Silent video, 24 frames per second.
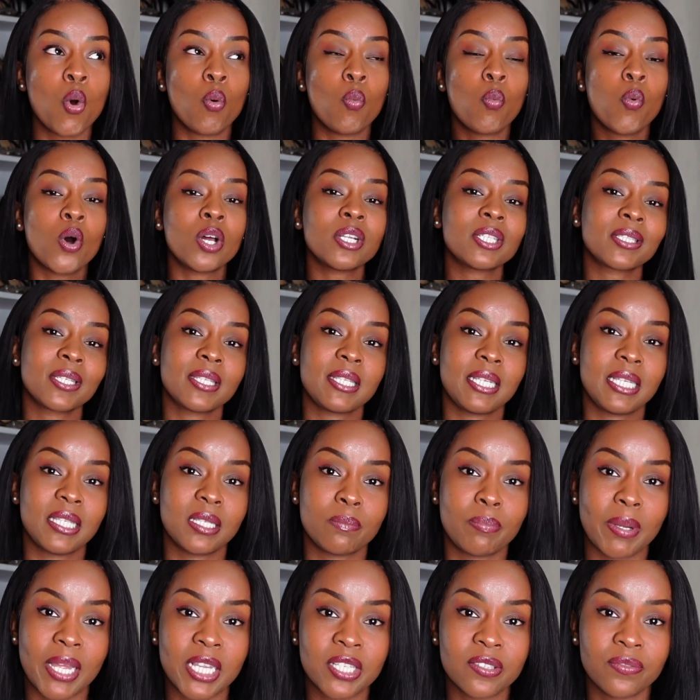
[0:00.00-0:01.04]
want to see the
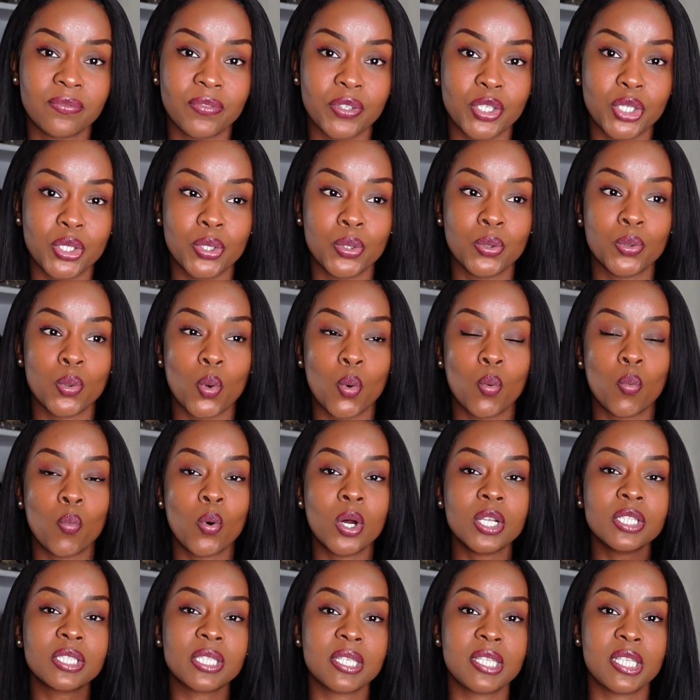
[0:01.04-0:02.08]
best for you,
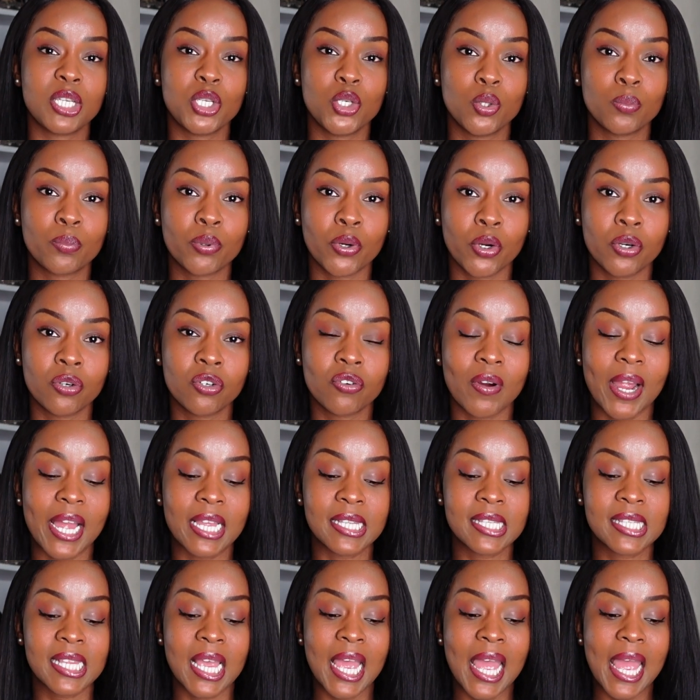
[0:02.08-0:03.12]
want to see you
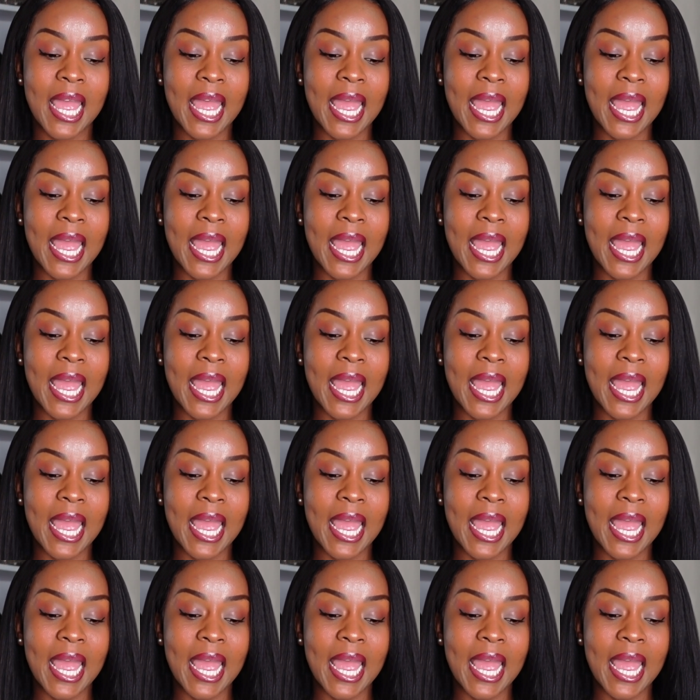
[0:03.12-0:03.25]
progress.